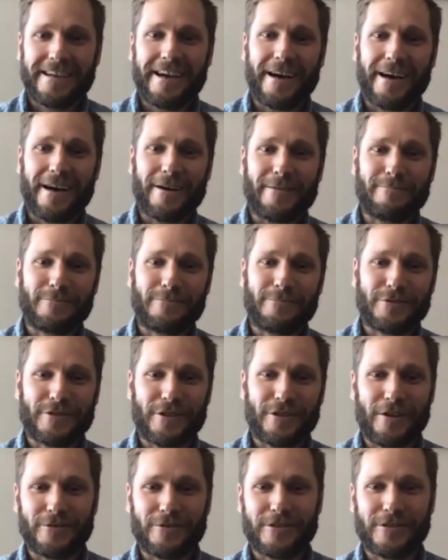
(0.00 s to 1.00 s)
Um,
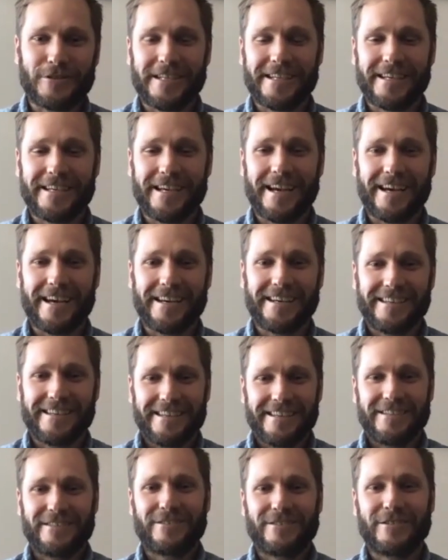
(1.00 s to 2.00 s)
so she uh,
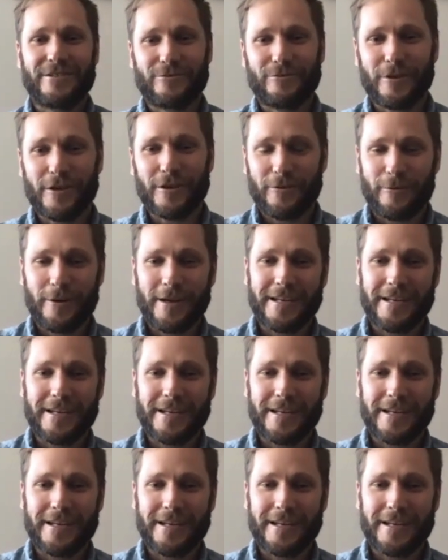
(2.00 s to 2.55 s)
she's really